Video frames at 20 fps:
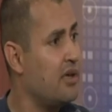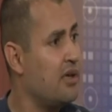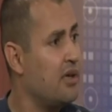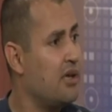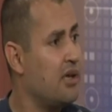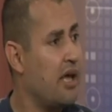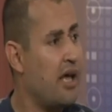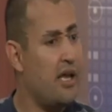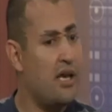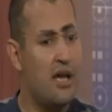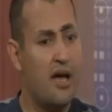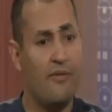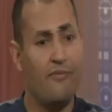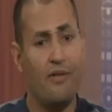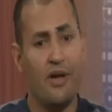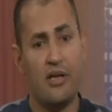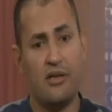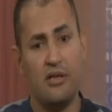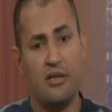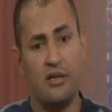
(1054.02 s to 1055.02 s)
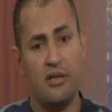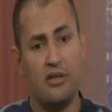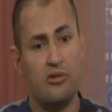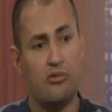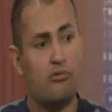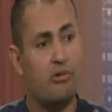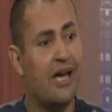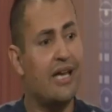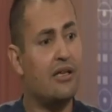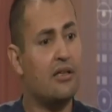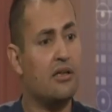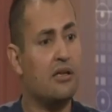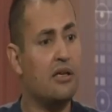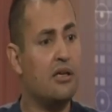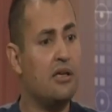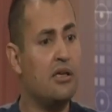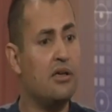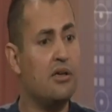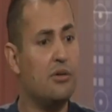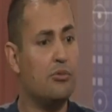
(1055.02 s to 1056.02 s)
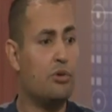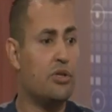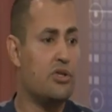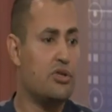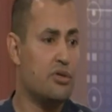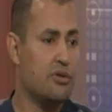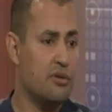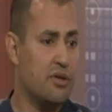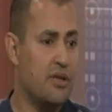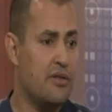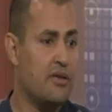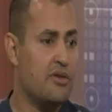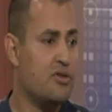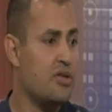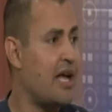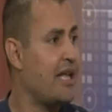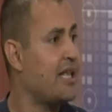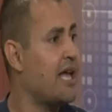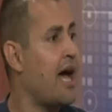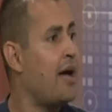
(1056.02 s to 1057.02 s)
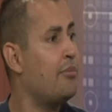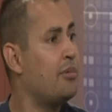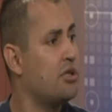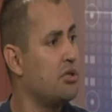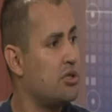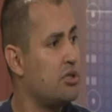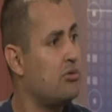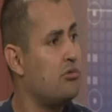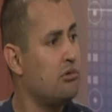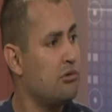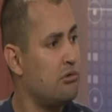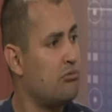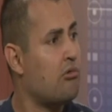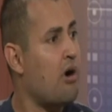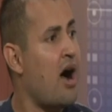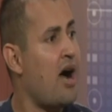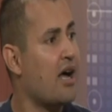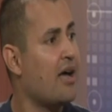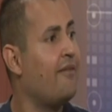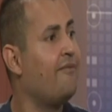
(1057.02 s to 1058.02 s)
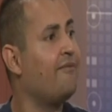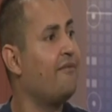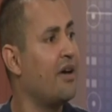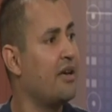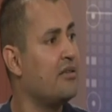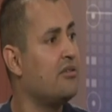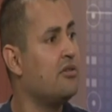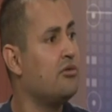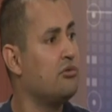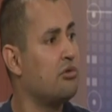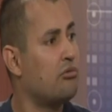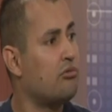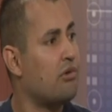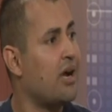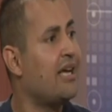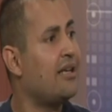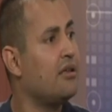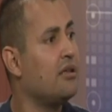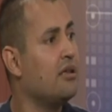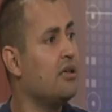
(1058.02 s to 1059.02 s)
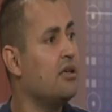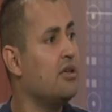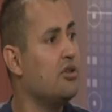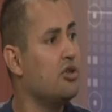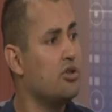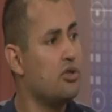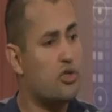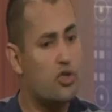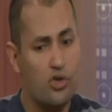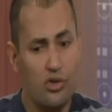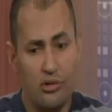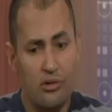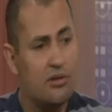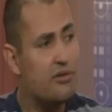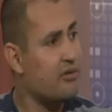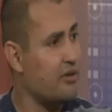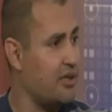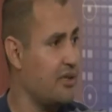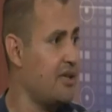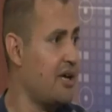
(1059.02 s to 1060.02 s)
And affecting directly, which the things that happened to Iraq affected directly children.